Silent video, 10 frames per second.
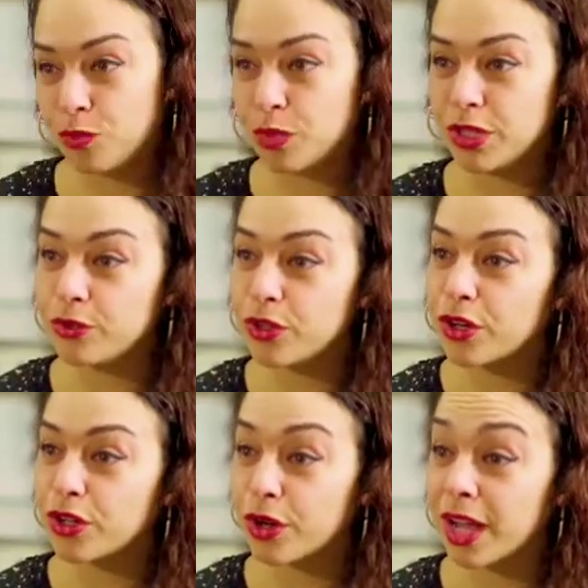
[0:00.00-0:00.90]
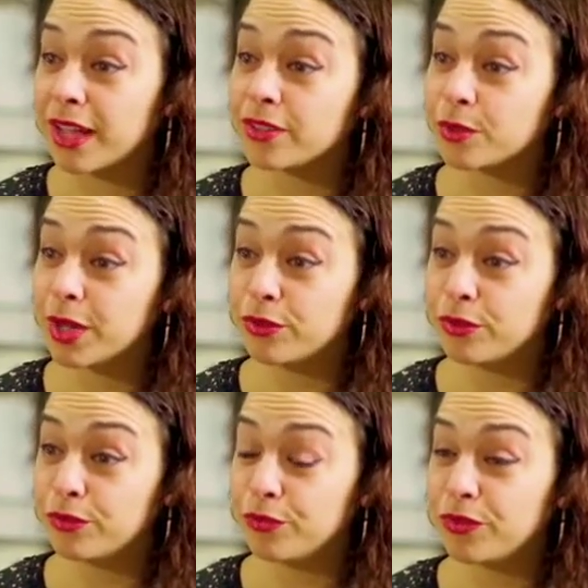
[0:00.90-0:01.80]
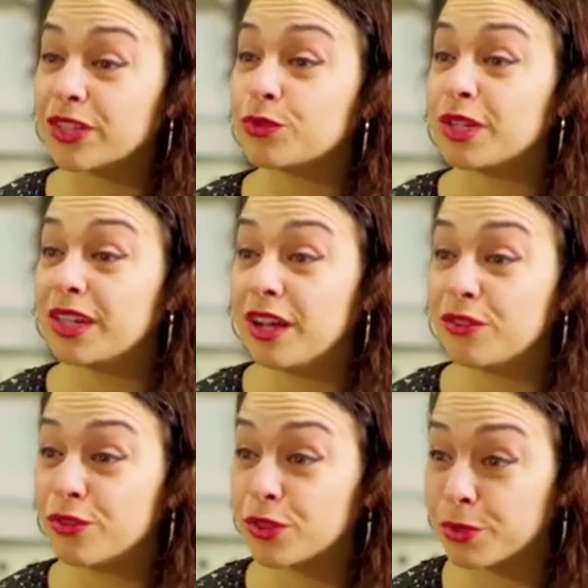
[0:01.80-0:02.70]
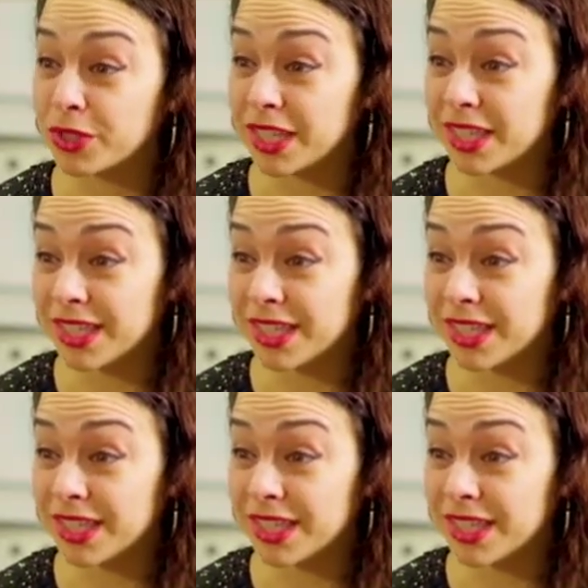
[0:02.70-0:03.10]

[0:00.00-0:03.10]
when you dart your eyes around, that's what it non-verbally